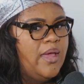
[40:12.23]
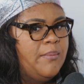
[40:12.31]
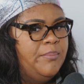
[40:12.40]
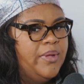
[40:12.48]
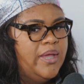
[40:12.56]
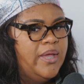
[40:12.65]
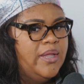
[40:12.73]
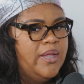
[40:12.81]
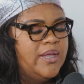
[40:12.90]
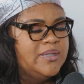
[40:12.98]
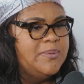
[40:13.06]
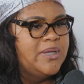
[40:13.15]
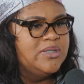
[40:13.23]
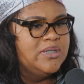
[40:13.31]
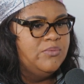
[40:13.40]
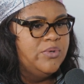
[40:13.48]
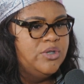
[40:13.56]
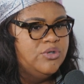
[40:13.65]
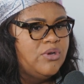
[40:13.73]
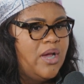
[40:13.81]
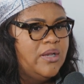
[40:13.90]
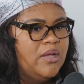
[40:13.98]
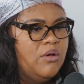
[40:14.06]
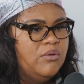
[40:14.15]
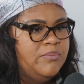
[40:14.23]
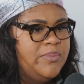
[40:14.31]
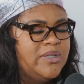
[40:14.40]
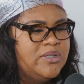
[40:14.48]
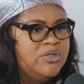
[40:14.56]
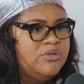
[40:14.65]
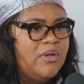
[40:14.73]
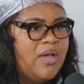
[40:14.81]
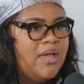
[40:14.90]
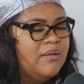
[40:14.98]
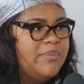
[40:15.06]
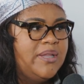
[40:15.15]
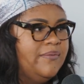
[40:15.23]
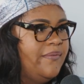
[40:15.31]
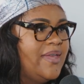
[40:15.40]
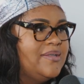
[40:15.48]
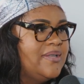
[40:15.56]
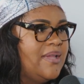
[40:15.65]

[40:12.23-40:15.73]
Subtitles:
but especially when you're trying to own a business, you got to be the face of that